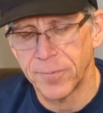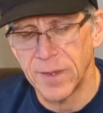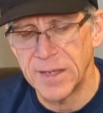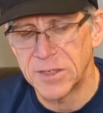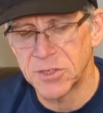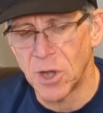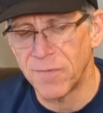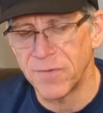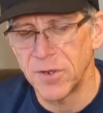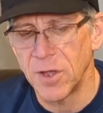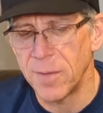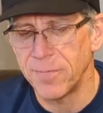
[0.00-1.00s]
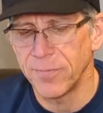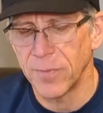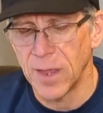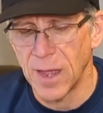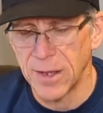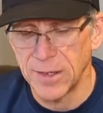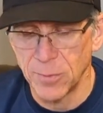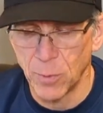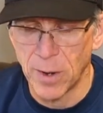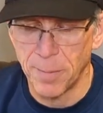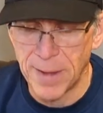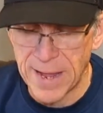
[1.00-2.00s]
It softened up. I did
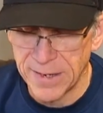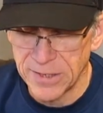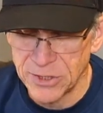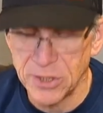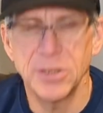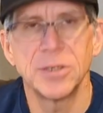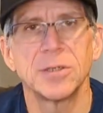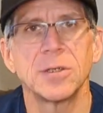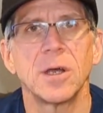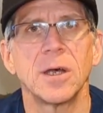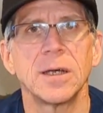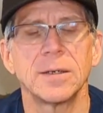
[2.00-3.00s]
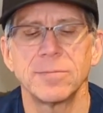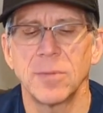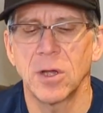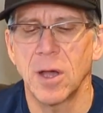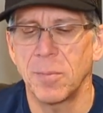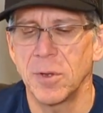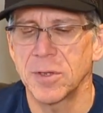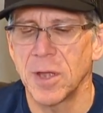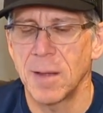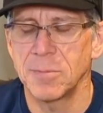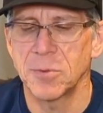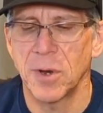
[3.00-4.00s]
wear bandages a couple of
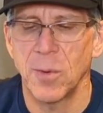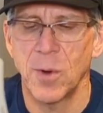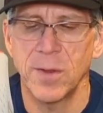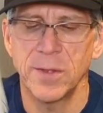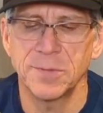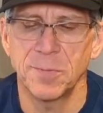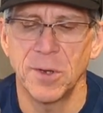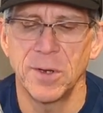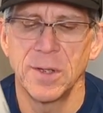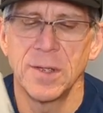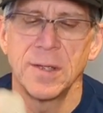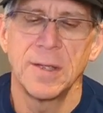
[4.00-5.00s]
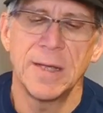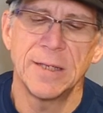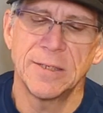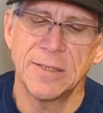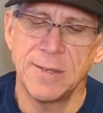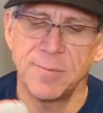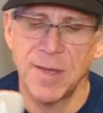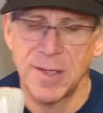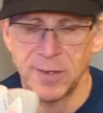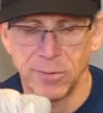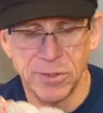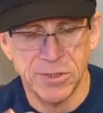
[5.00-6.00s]
times when I wear this, but it seemed
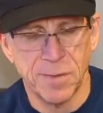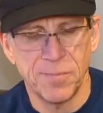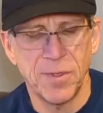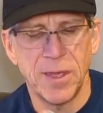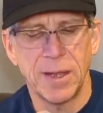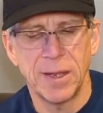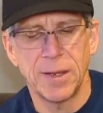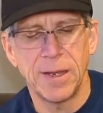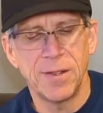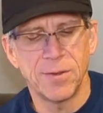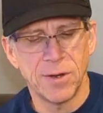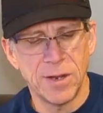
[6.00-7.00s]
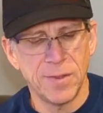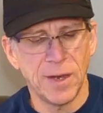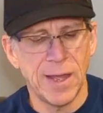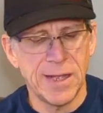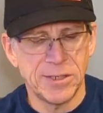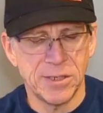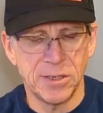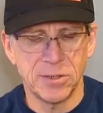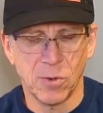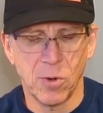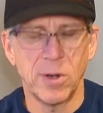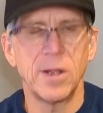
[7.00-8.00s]
that there was something either in the
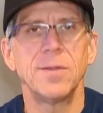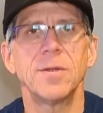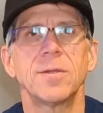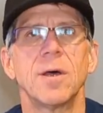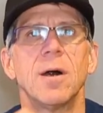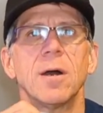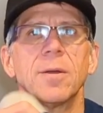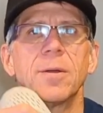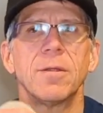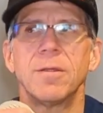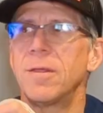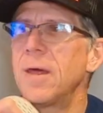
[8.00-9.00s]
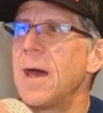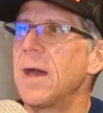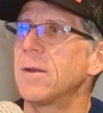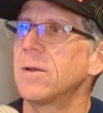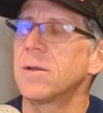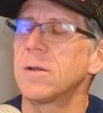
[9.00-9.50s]
laces or in the tongue that